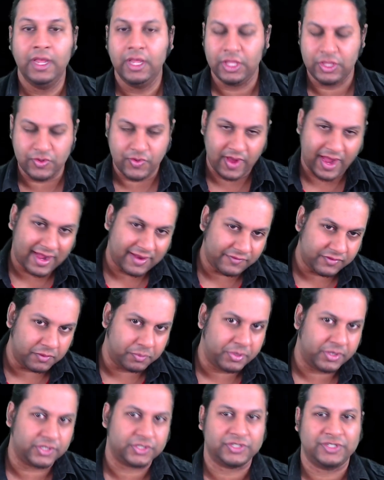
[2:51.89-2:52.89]
You have the
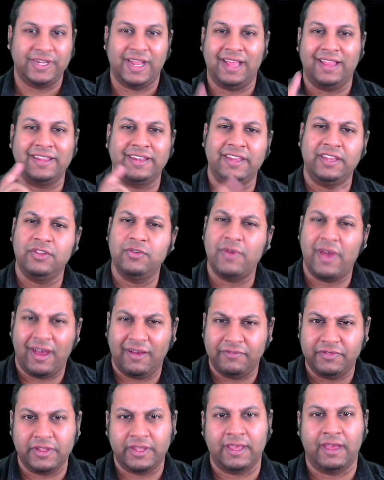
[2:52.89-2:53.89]
personality, you
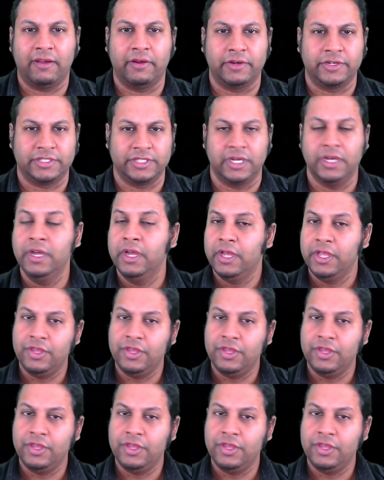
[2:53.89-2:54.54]
have the character,